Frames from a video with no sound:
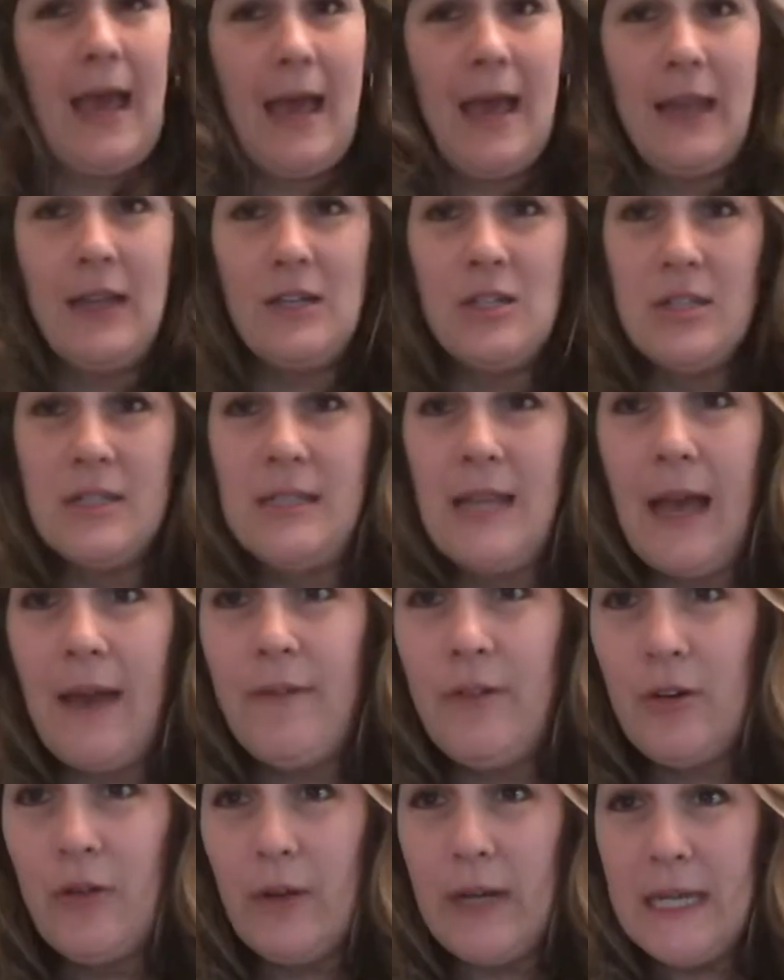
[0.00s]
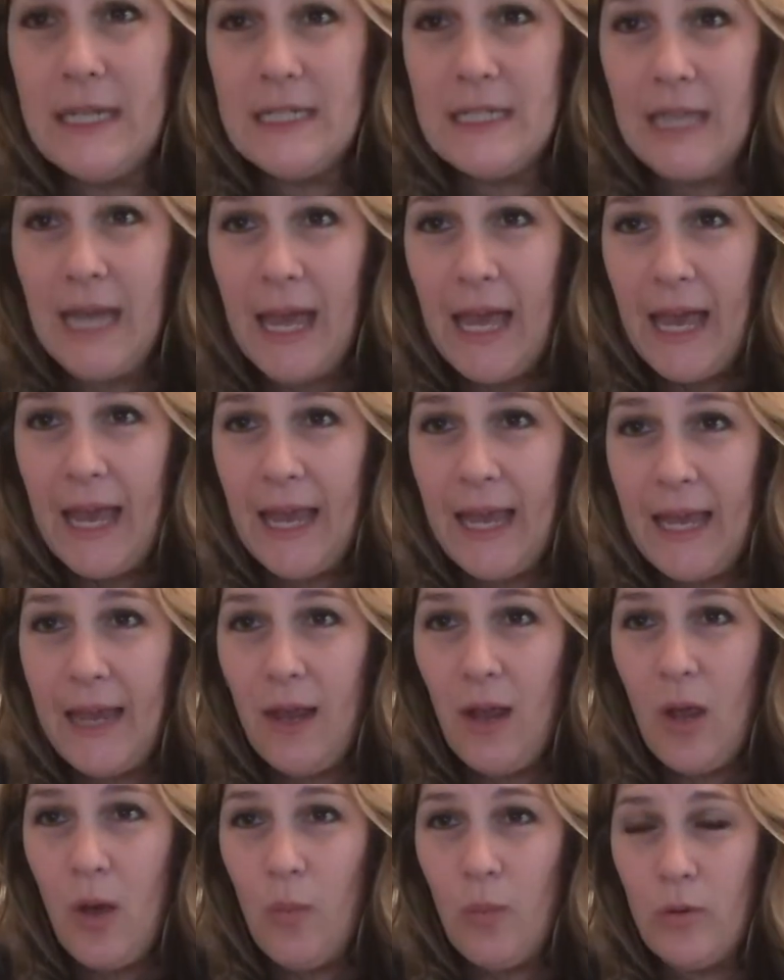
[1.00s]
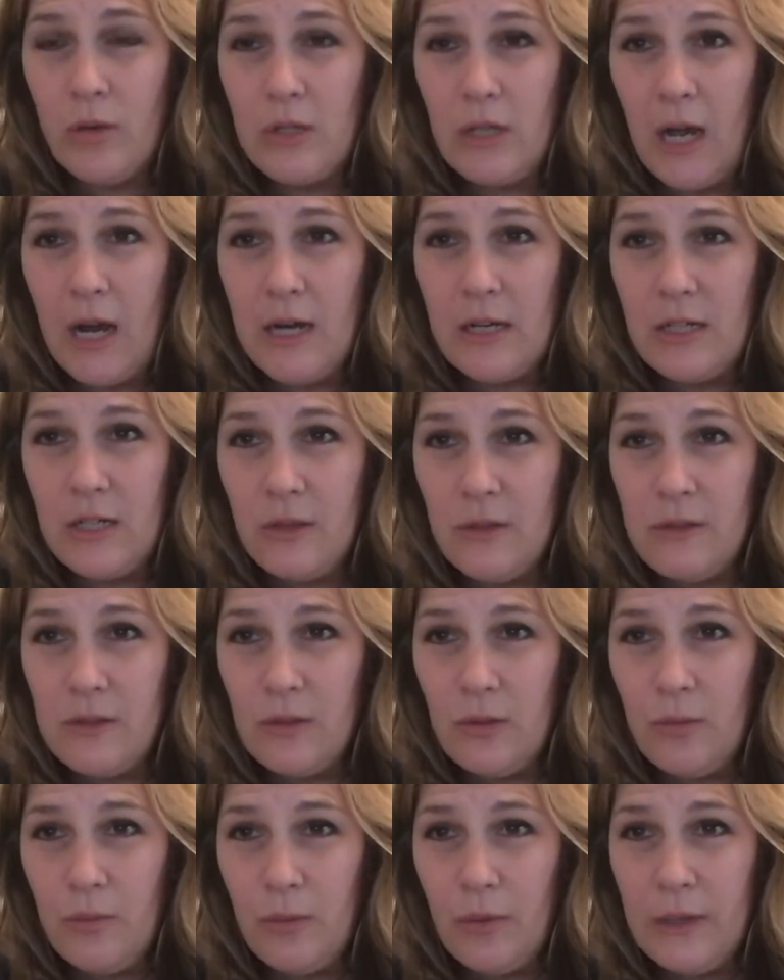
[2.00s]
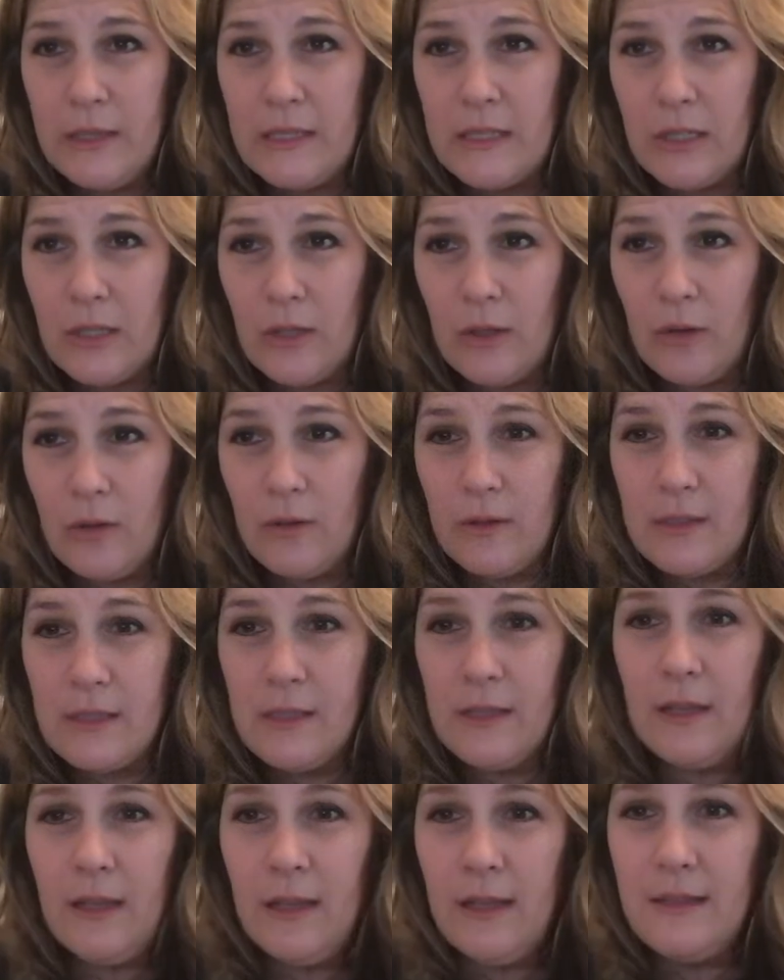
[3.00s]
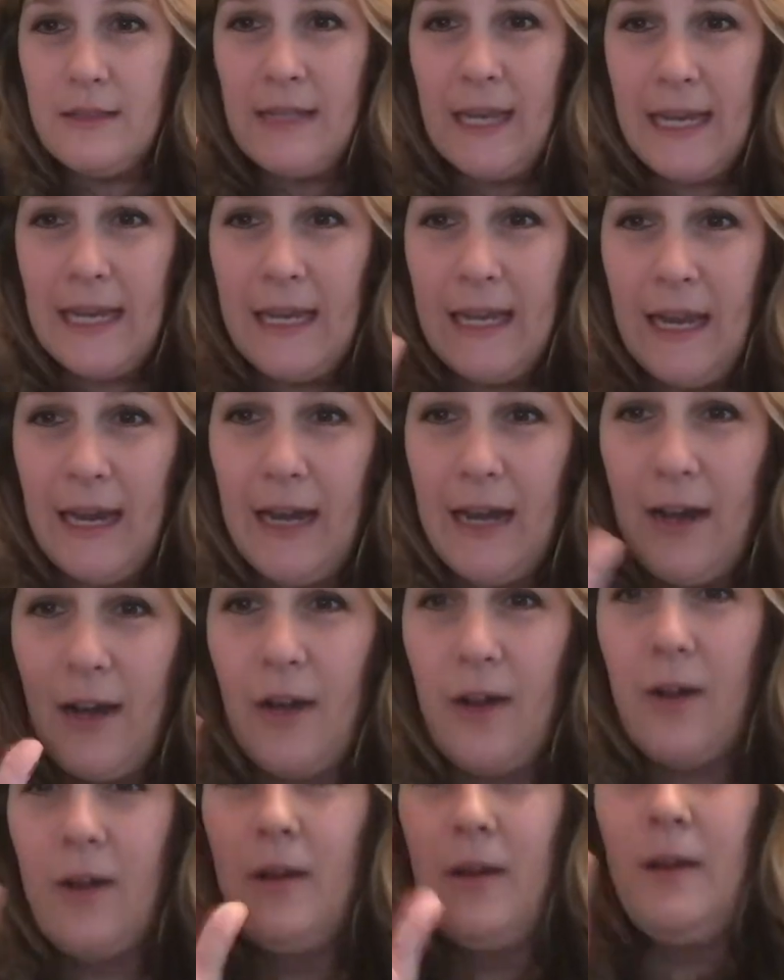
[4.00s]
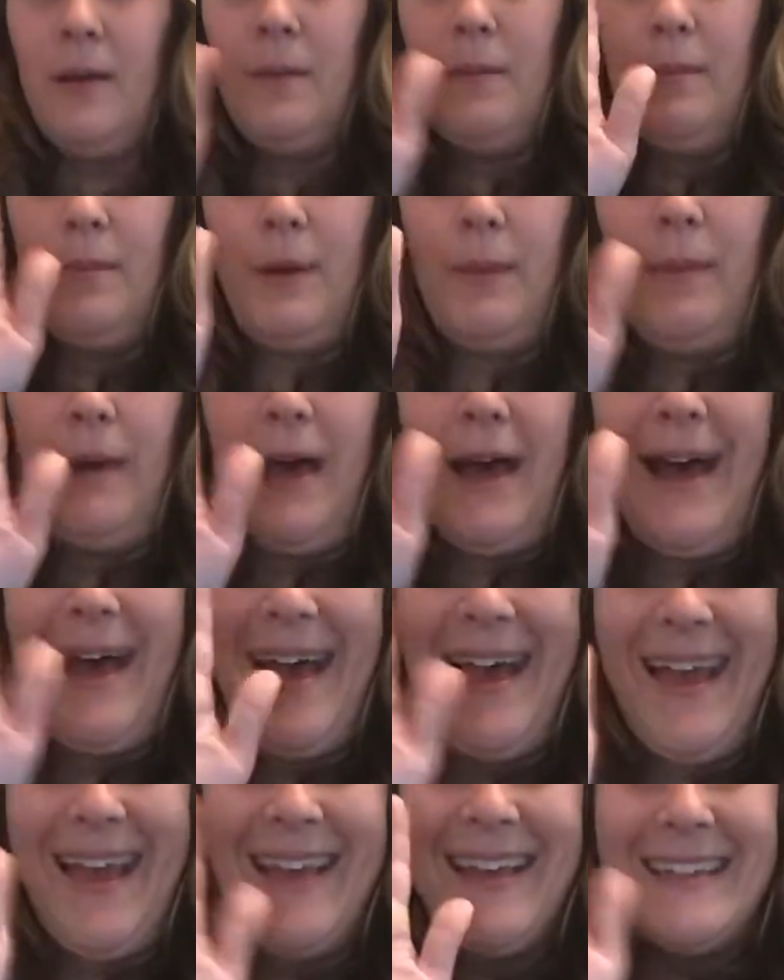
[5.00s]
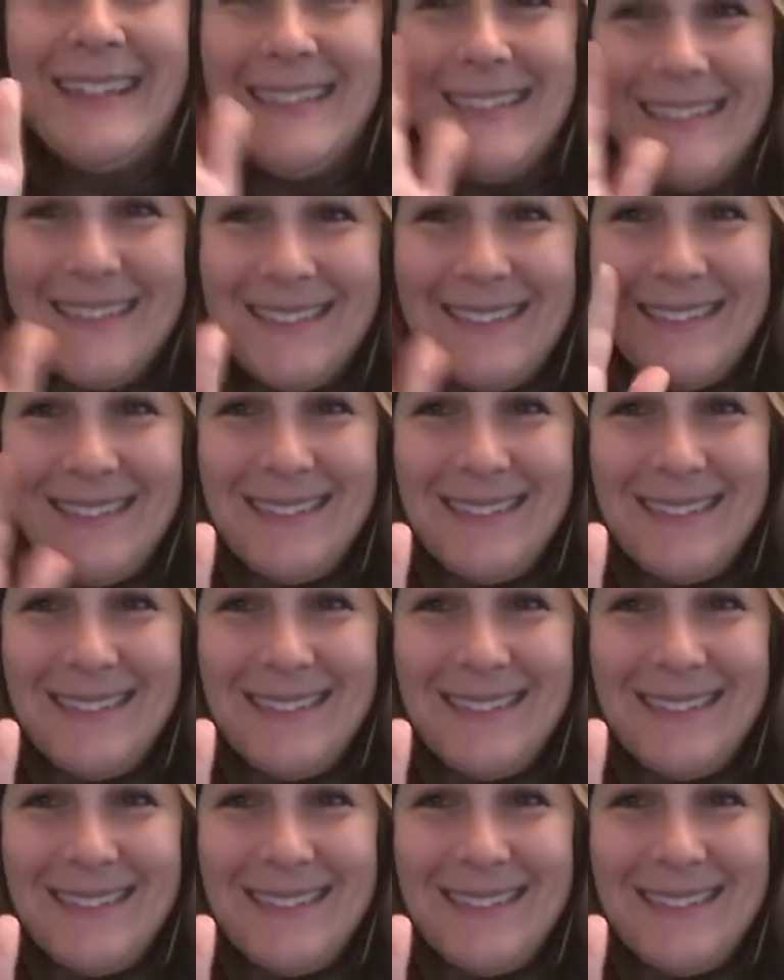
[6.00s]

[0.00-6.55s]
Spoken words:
again, just have a great day. We'll talk to you soon, boys and girls. Take care. Bye-bye.